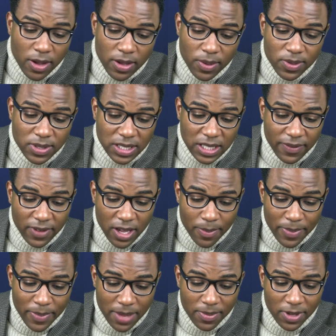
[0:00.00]
a
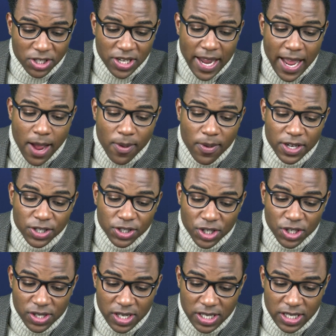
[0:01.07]
baby shower in
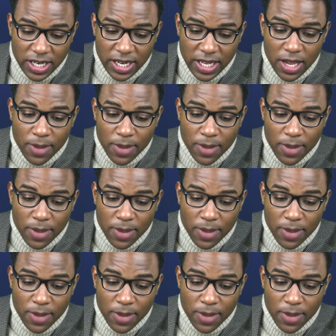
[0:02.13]
Jersey City.